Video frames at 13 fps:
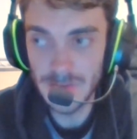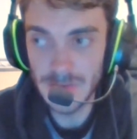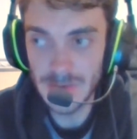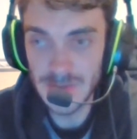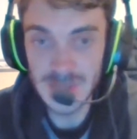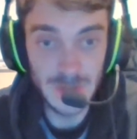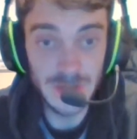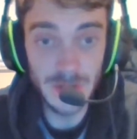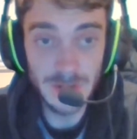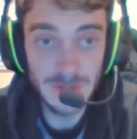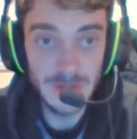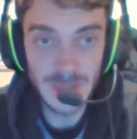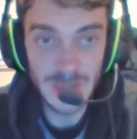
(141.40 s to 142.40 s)
this
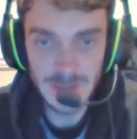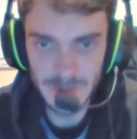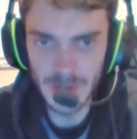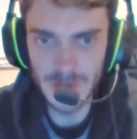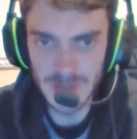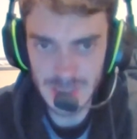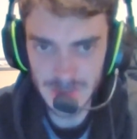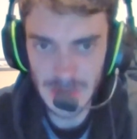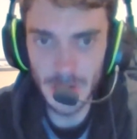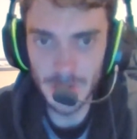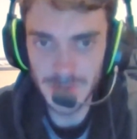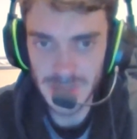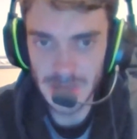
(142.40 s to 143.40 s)
window. I expect a
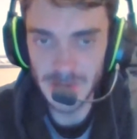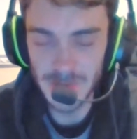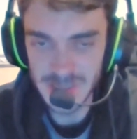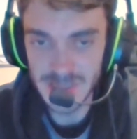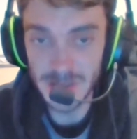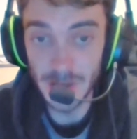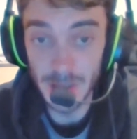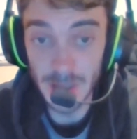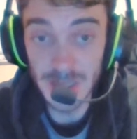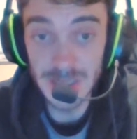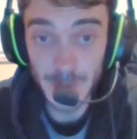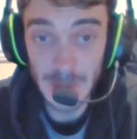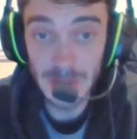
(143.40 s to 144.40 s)
lot of them to get the business done
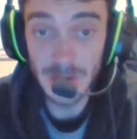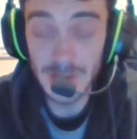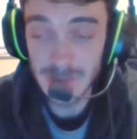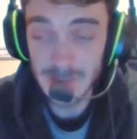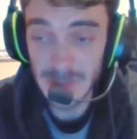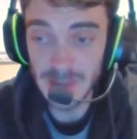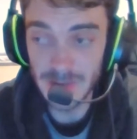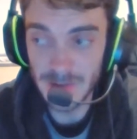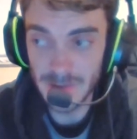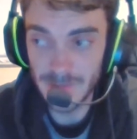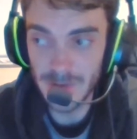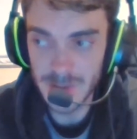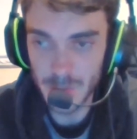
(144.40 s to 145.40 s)
early as well. I expect the
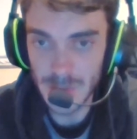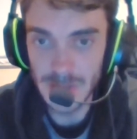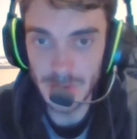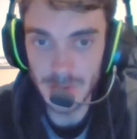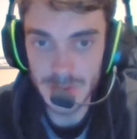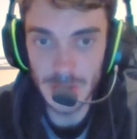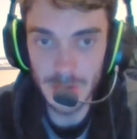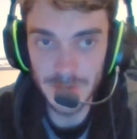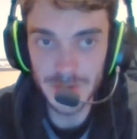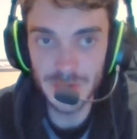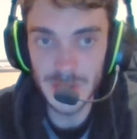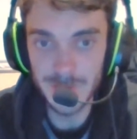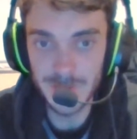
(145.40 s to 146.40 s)
first week or so of the
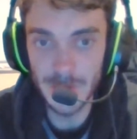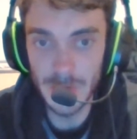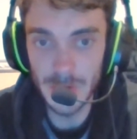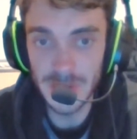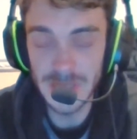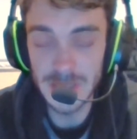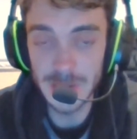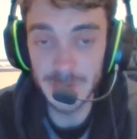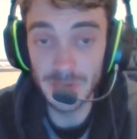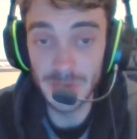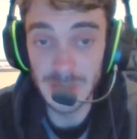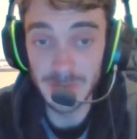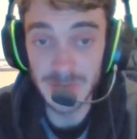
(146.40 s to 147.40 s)
transfer market to be
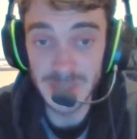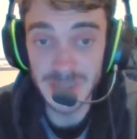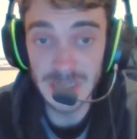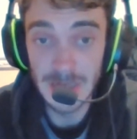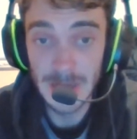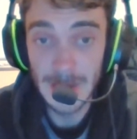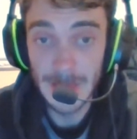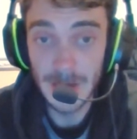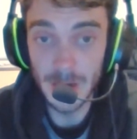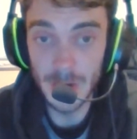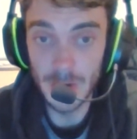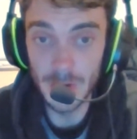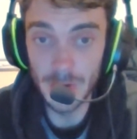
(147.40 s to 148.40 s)
really busy
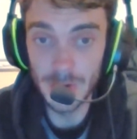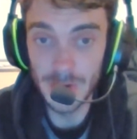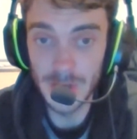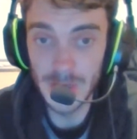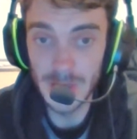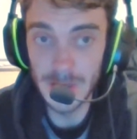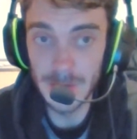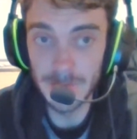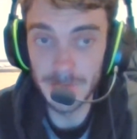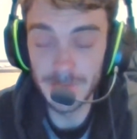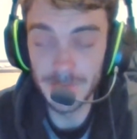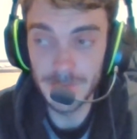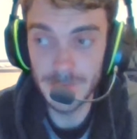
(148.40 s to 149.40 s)

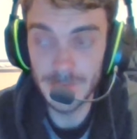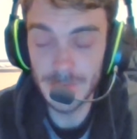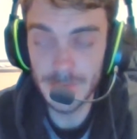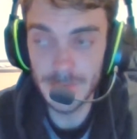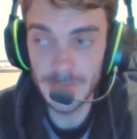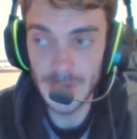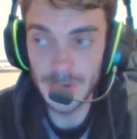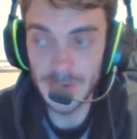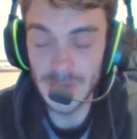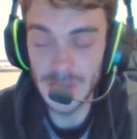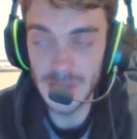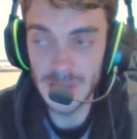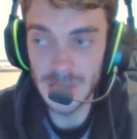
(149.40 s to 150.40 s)
on
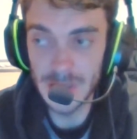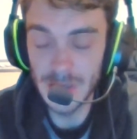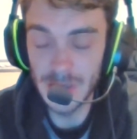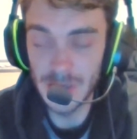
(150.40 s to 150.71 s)
the